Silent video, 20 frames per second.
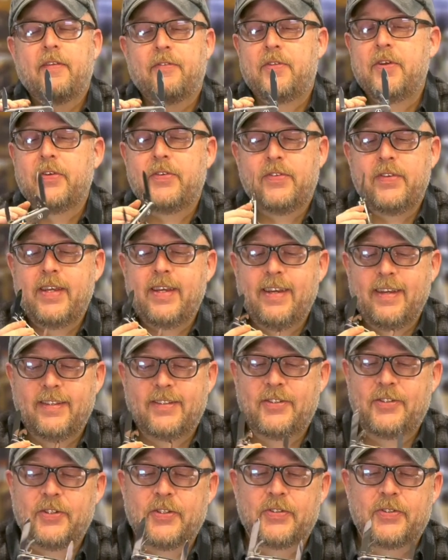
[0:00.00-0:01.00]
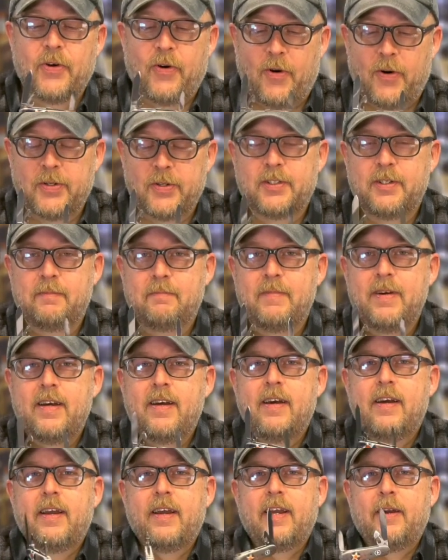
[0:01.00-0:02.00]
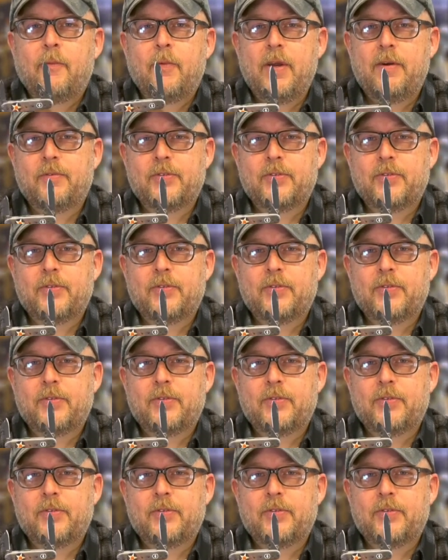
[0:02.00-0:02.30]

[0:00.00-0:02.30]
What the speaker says: This thing is just awesome. We